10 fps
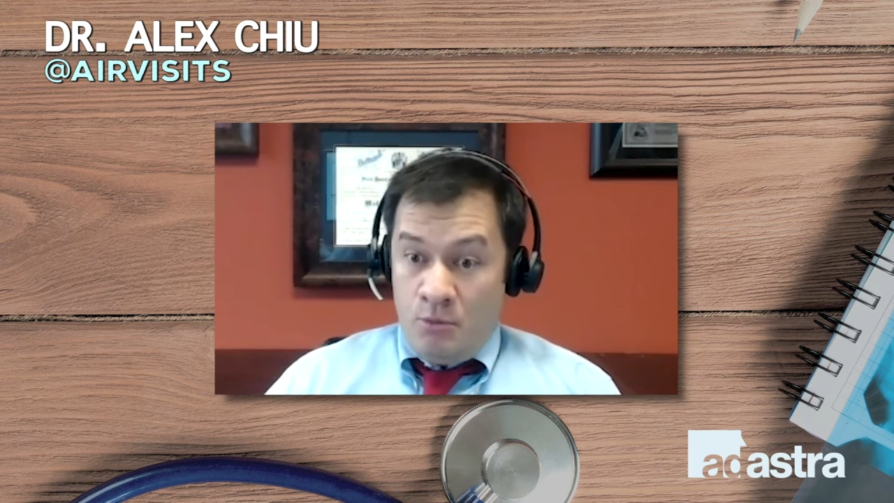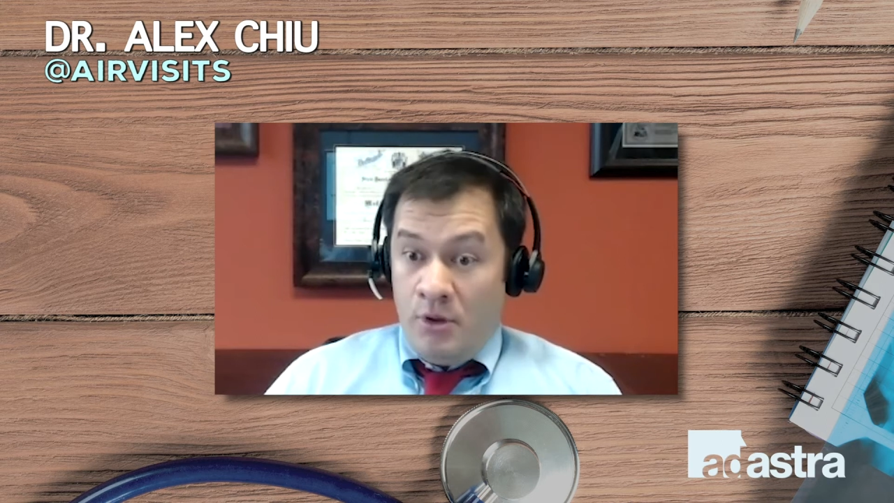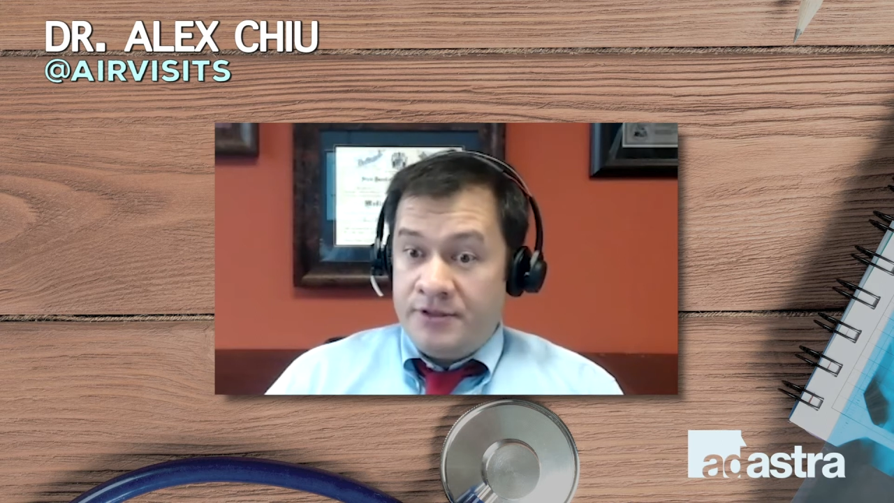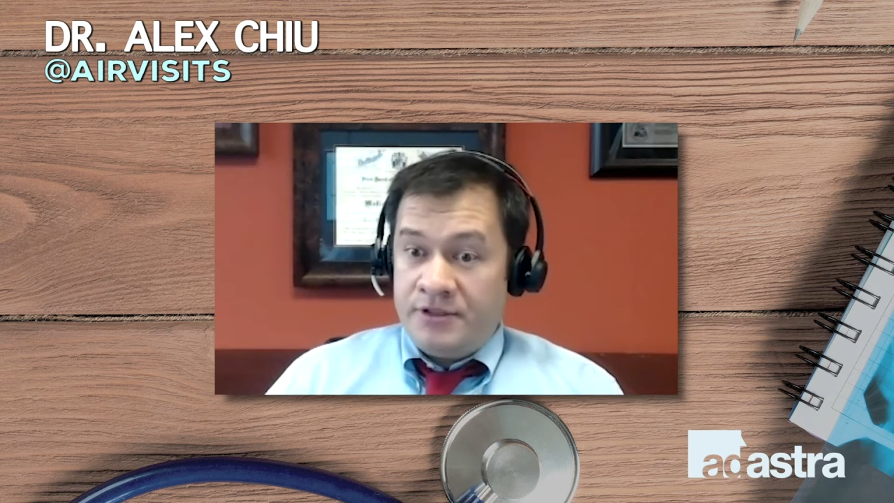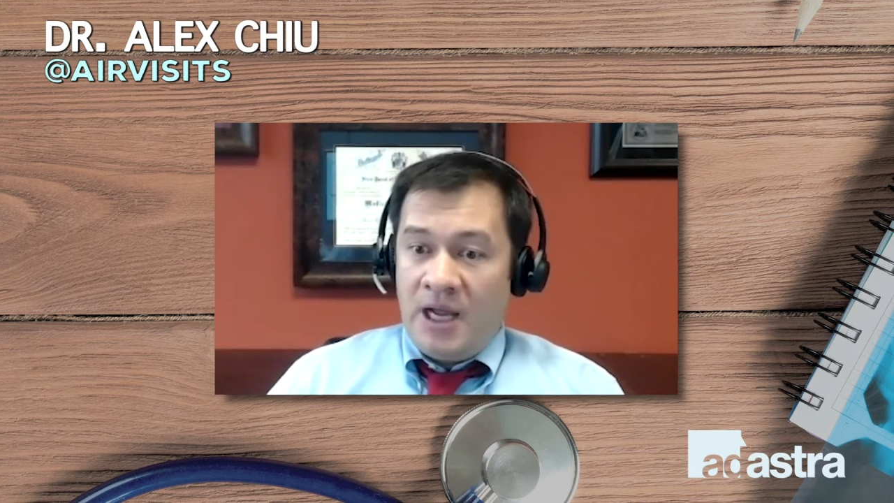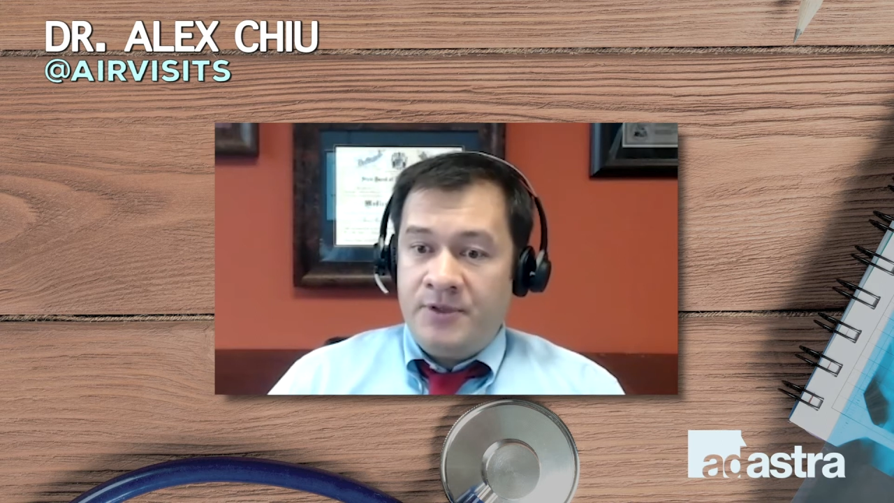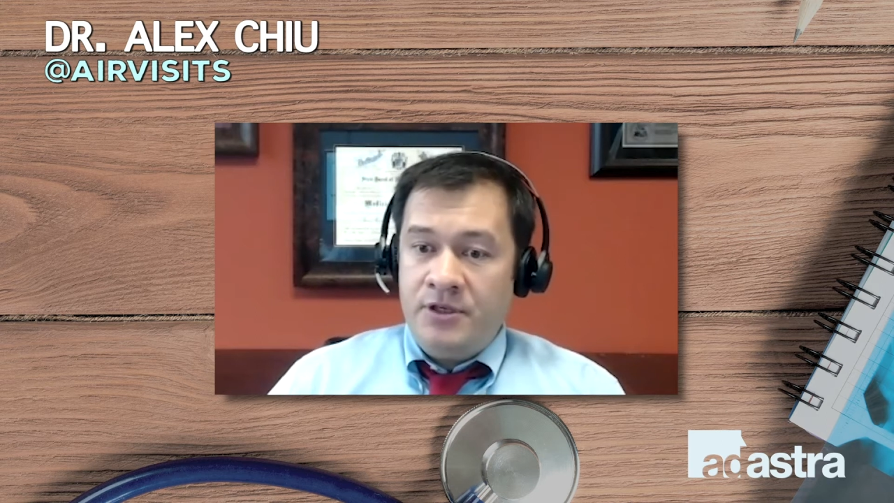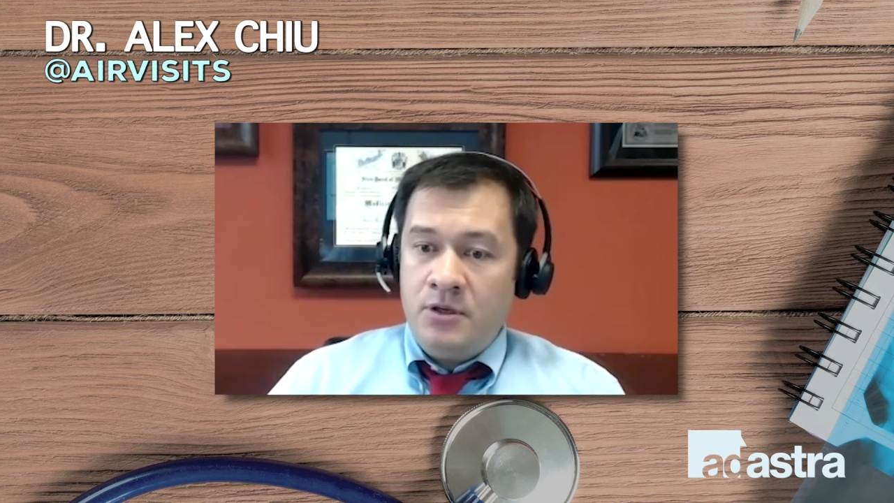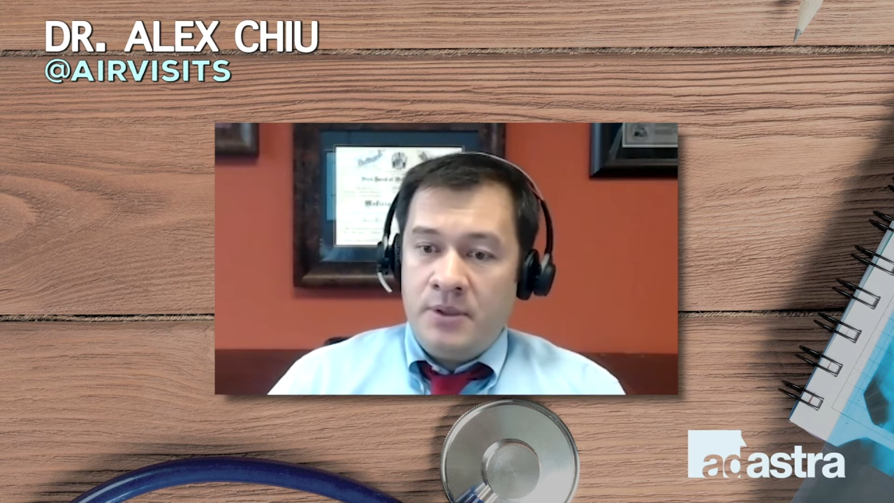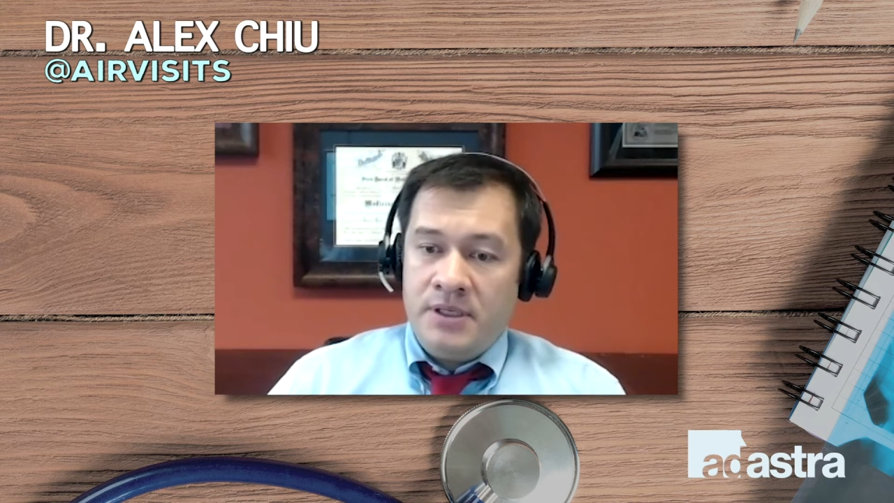this top
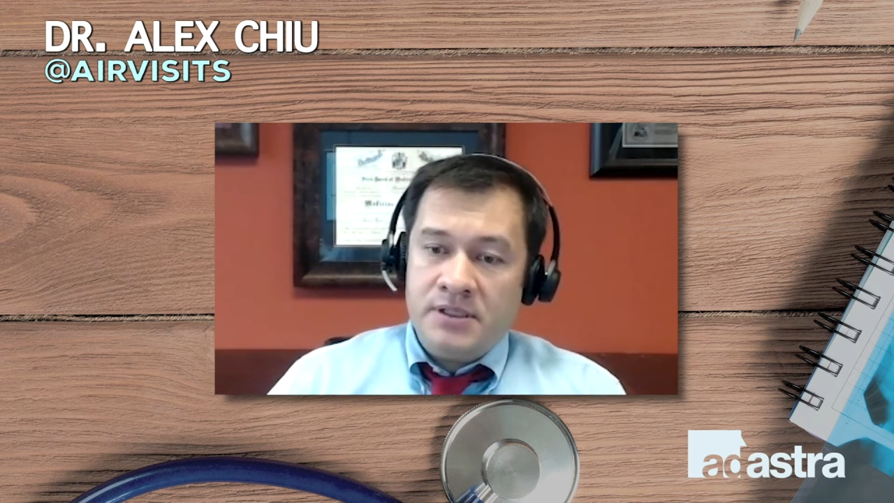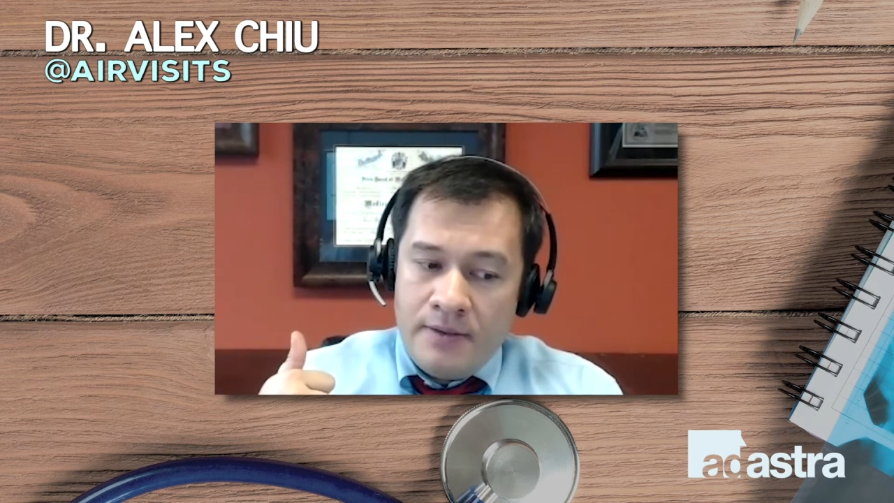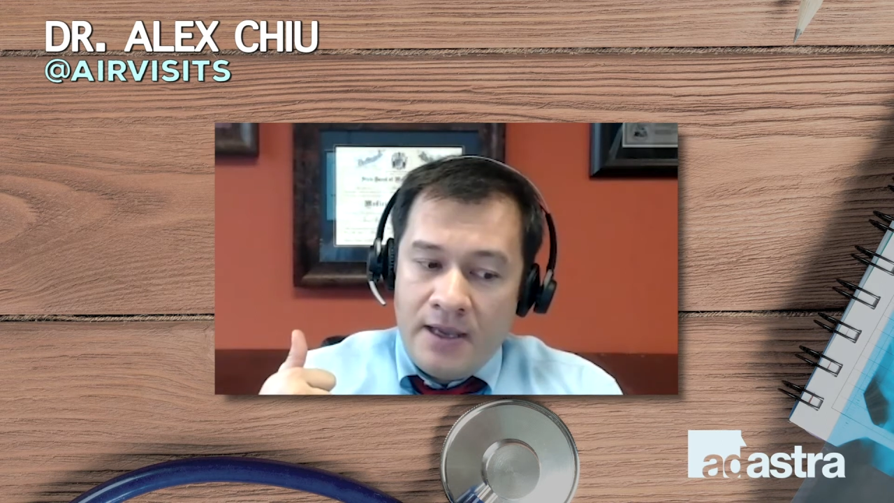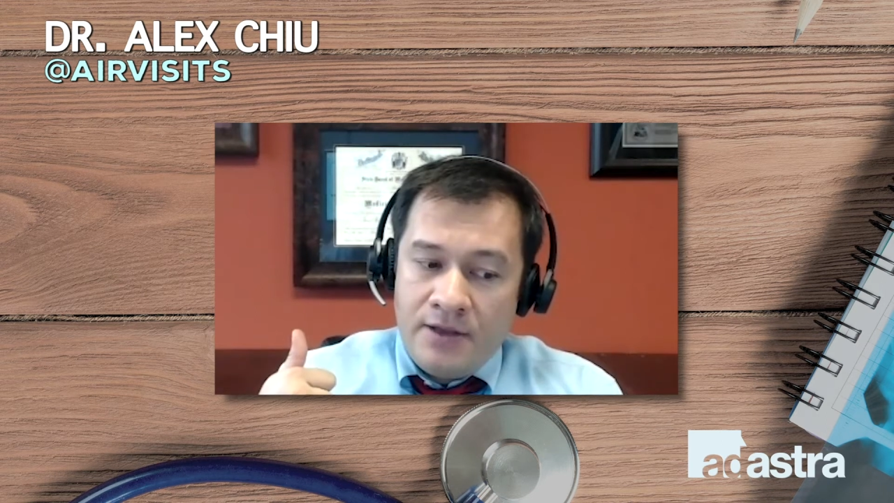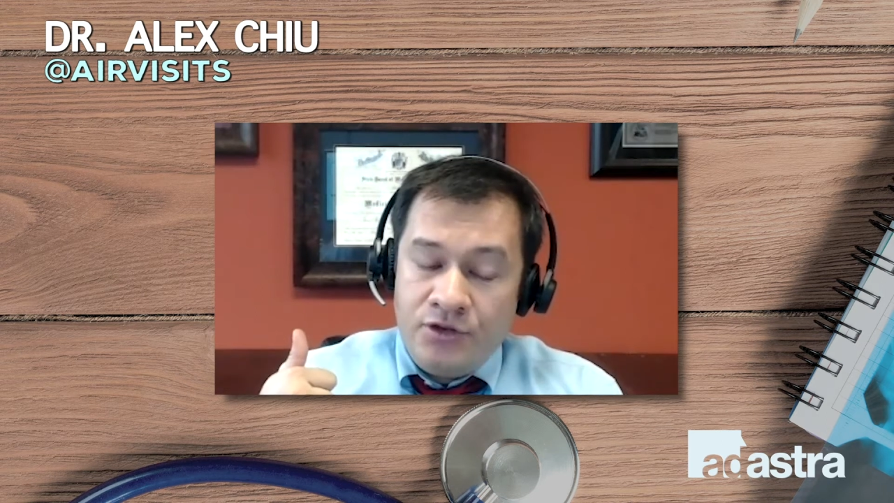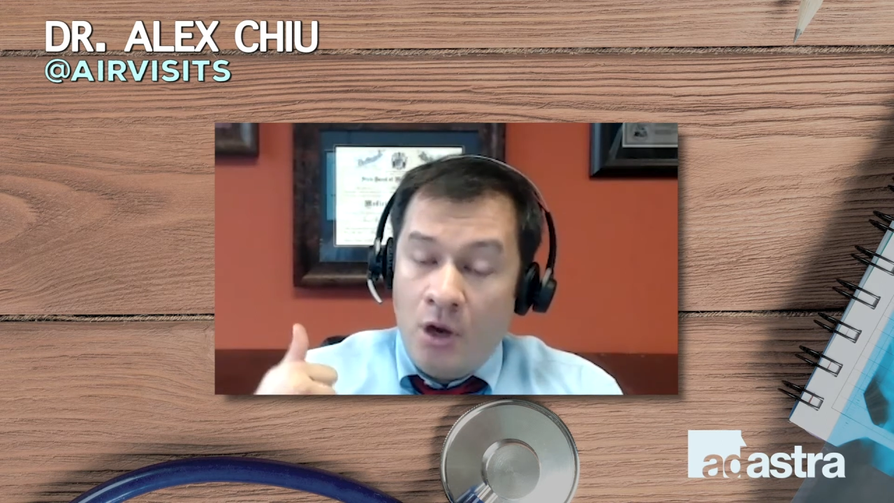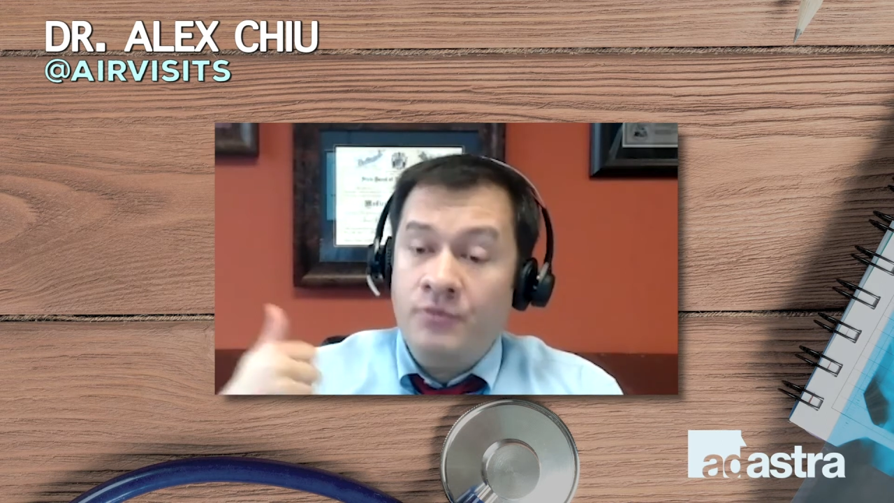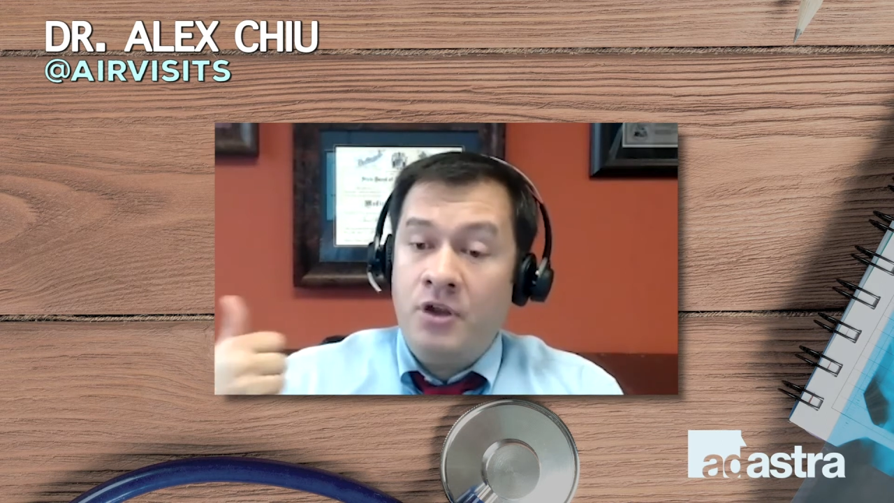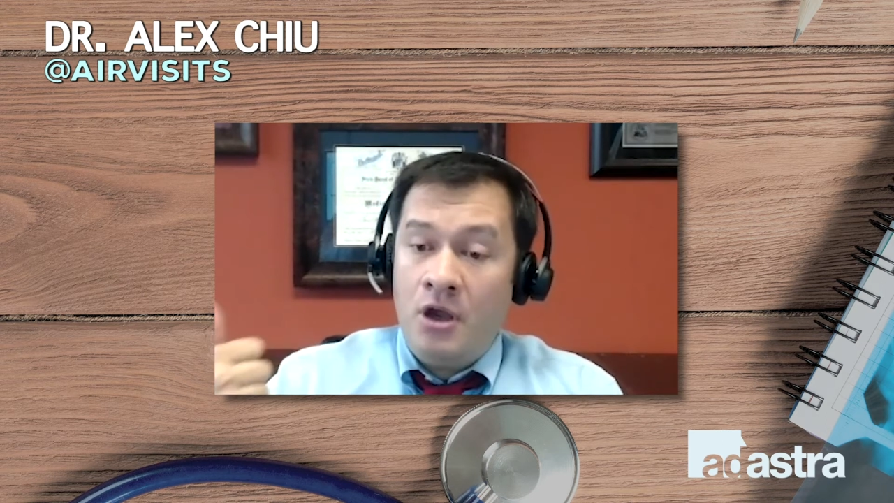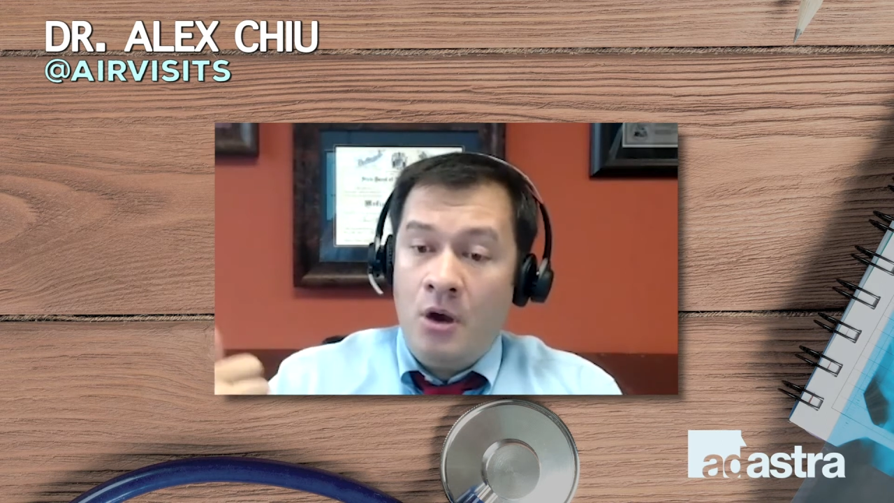two is they
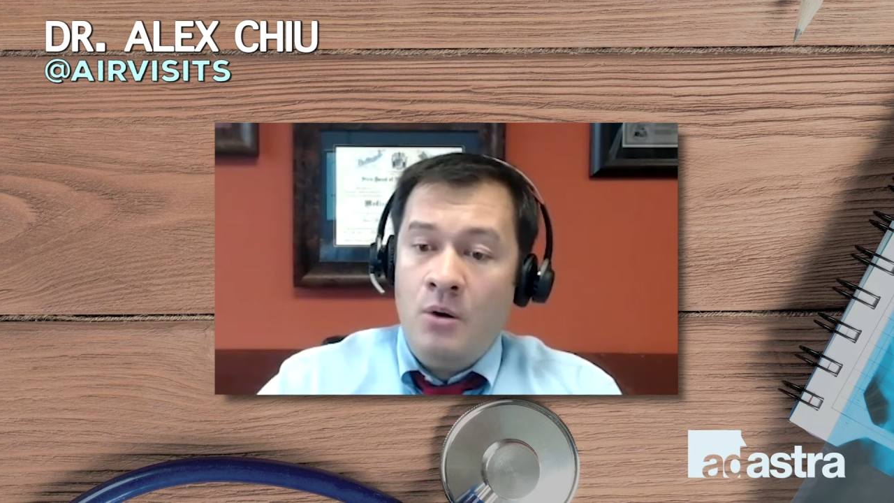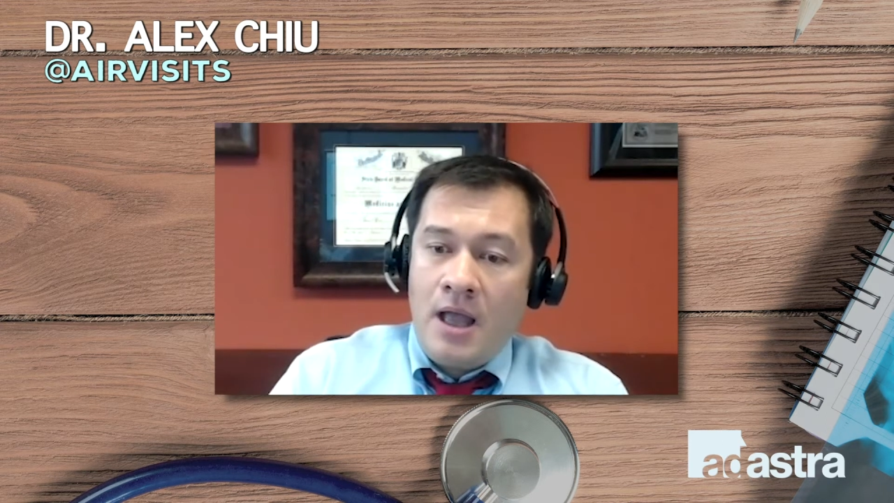don't know